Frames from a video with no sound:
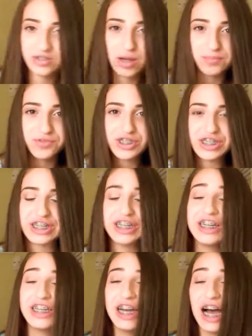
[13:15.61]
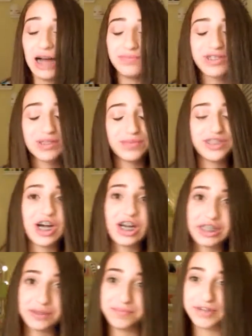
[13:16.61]
So I'm just going to be
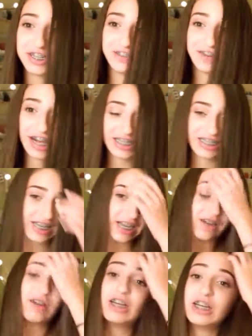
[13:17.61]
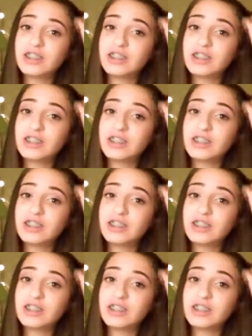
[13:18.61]
talking pretty fast now,